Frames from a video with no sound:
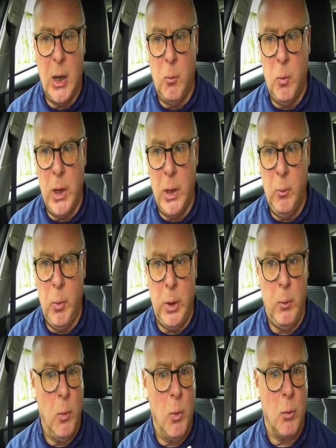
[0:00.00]
where
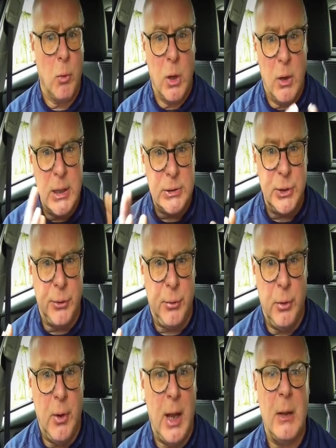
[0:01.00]
we will guide you
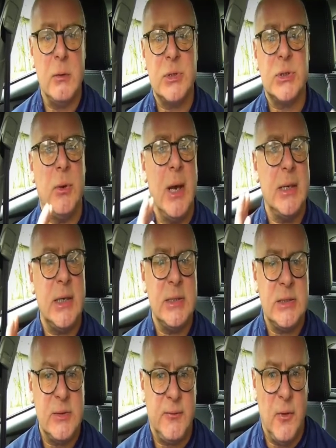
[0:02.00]
through how to
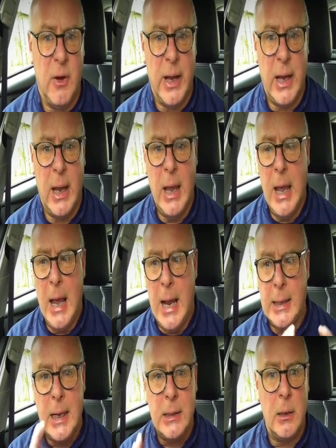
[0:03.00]
identify
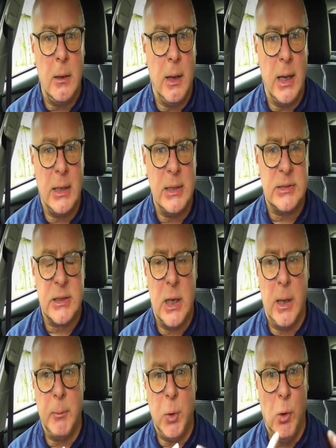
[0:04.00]
and analyze
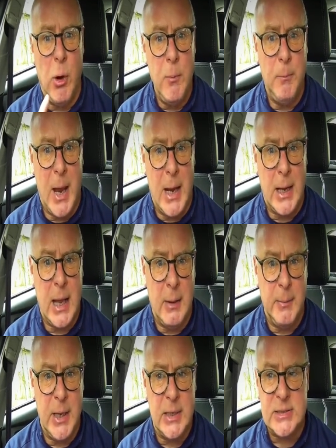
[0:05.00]
your own bad
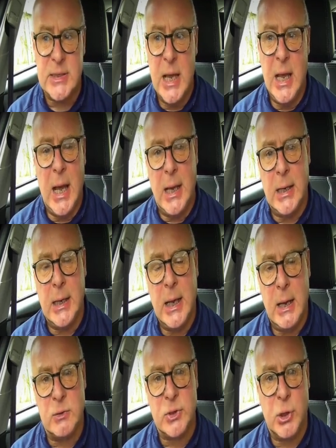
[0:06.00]
habits, and then
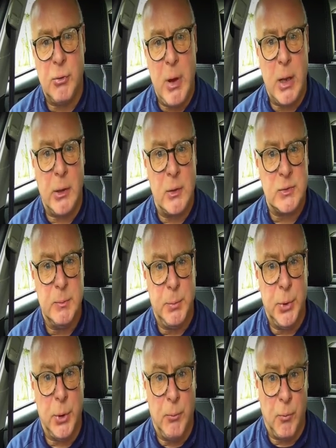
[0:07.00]
how to correct those and
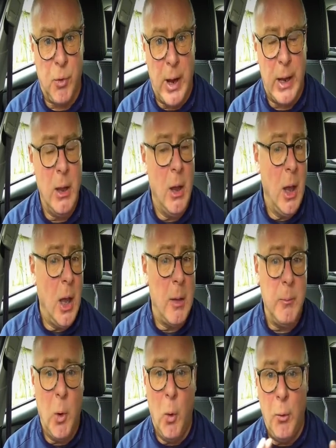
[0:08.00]
put them right,
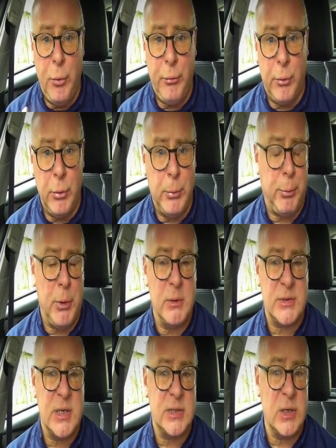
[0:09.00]
all through the
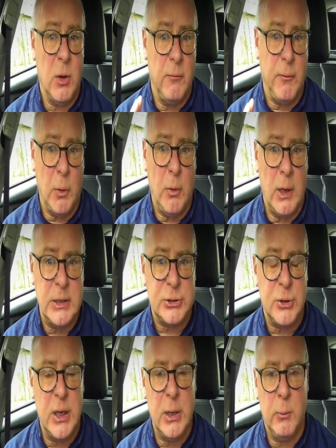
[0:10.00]
process of online
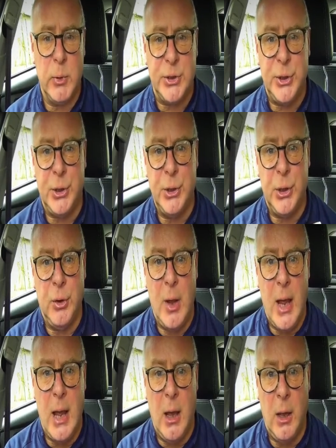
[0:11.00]
training, which you can do
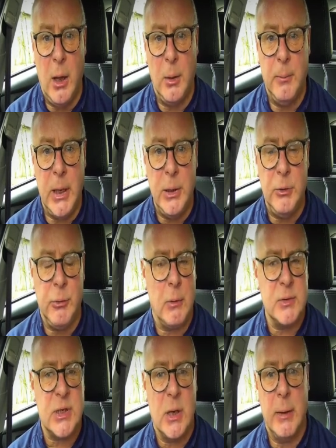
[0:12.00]
at home in your
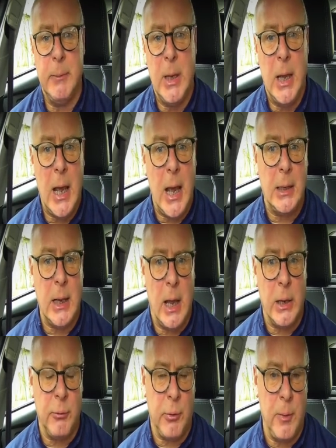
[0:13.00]
own time and
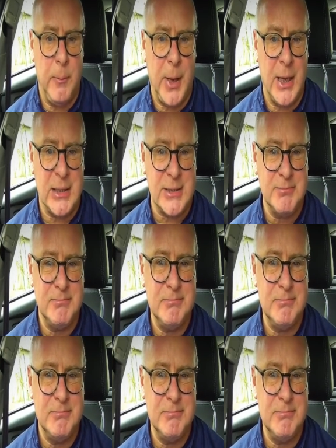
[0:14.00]
at your own pace.